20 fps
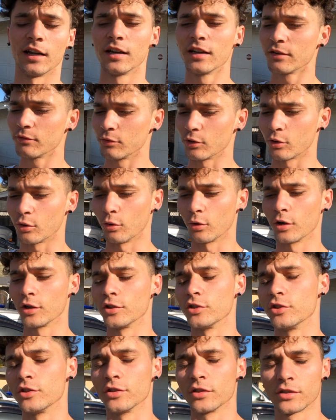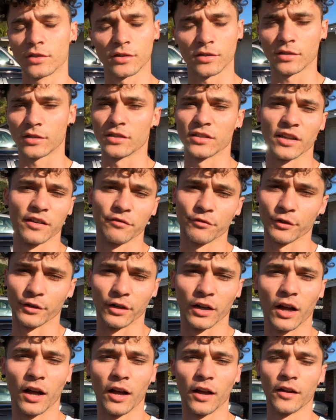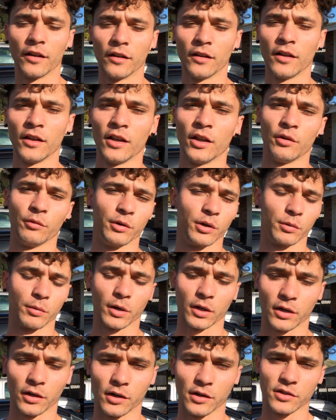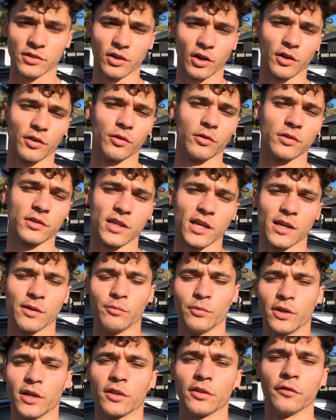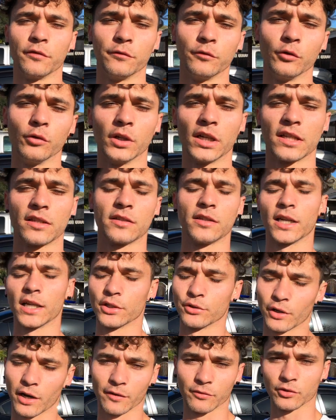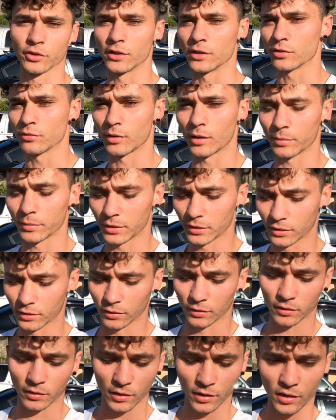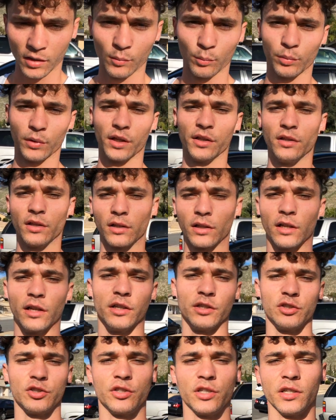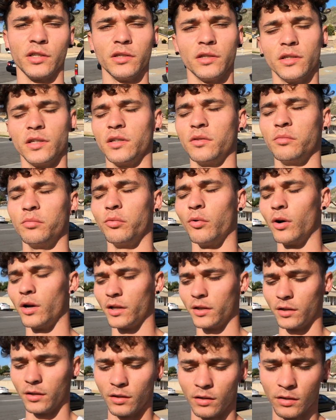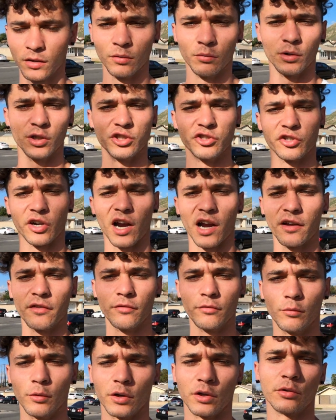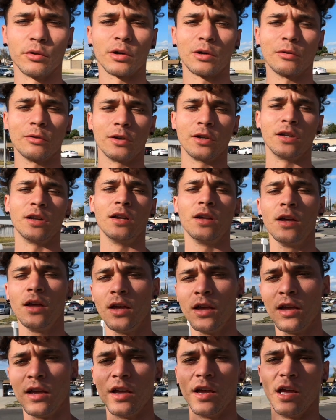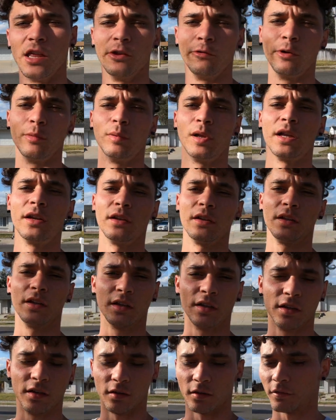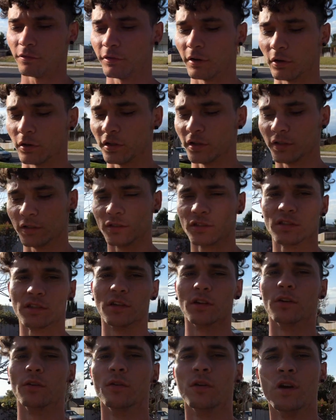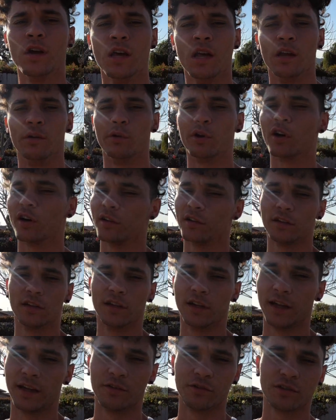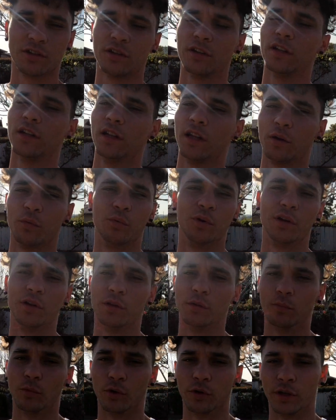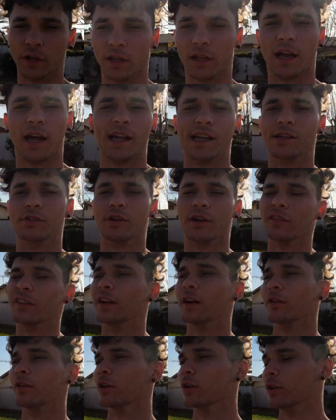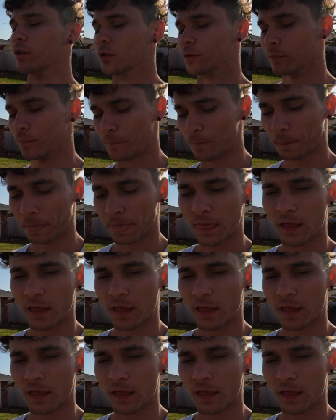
I didn't record just because I forgot. We were working on his car the whole time. We got the full STI drivetrain swapped in, bled the clutch, did one drive, one quick one, and then we bled it again and it felt good. So we called it a night. It was already like 1 in the morning and I had to drive an hour home.